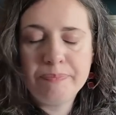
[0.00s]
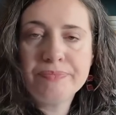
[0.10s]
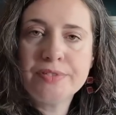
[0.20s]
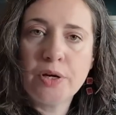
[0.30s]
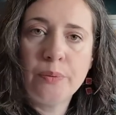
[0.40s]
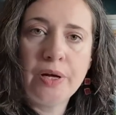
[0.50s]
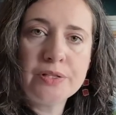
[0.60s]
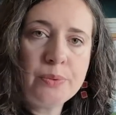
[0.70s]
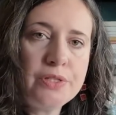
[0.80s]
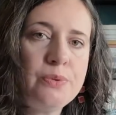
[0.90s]
So I'll
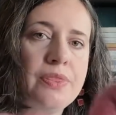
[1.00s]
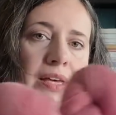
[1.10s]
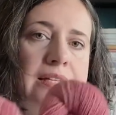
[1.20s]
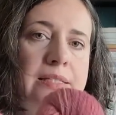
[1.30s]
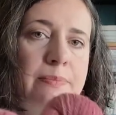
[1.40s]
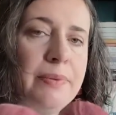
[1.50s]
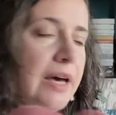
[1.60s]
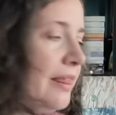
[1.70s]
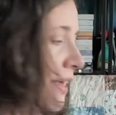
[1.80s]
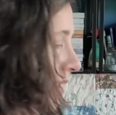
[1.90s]
swatch with this, but I
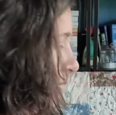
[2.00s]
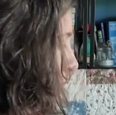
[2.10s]
think I